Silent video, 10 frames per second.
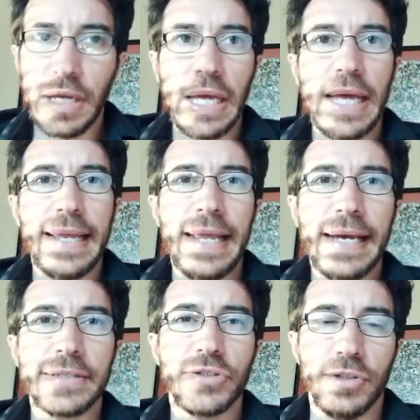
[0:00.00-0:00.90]
an
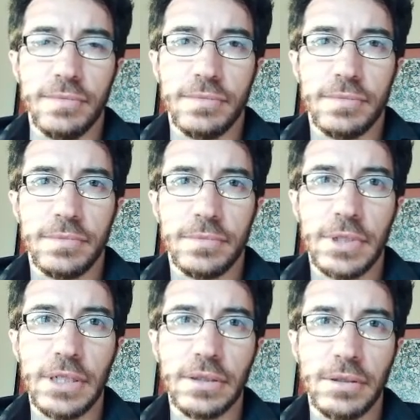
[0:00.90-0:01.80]
axiom,
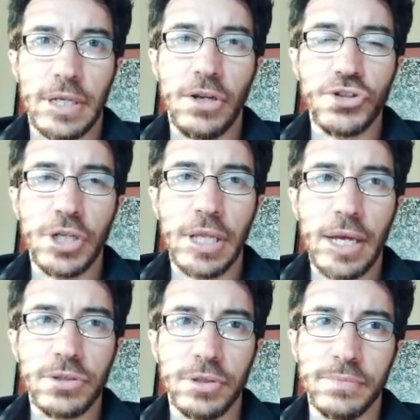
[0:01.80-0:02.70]
right? A logical
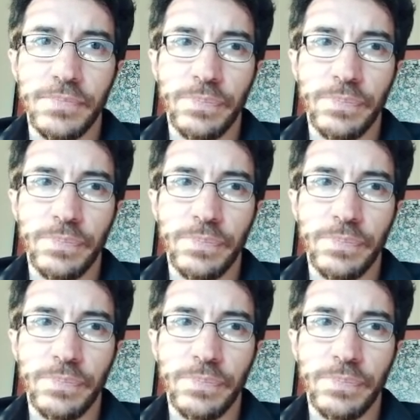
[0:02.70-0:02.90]
axiom.